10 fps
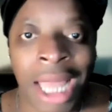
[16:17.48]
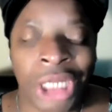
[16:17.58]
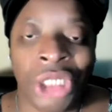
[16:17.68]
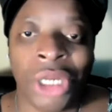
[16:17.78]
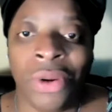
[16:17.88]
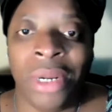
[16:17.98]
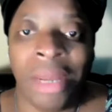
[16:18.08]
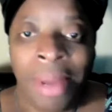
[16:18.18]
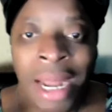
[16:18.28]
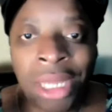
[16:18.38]
I showed
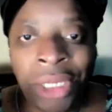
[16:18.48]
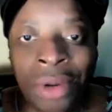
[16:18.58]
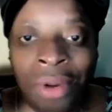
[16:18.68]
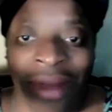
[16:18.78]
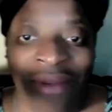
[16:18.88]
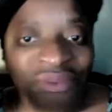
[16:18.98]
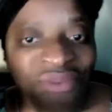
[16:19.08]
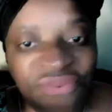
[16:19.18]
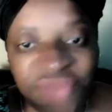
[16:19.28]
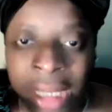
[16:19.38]
up and I showed the
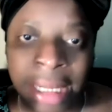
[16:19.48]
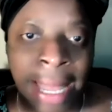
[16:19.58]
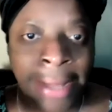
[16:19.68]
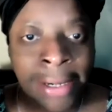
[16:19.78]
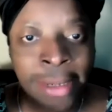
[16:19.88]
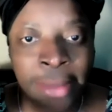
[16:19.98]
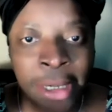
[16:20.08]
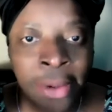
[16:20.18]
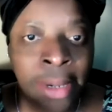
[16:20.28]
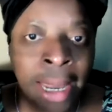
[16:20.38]
fuck out up
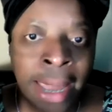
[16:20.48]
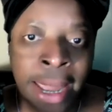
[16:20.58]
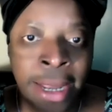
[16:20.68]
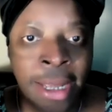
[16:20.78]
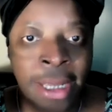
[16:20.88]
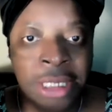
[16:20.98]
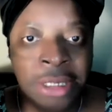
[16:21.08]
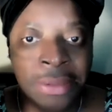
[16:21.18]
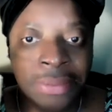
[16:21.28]
there on their ass.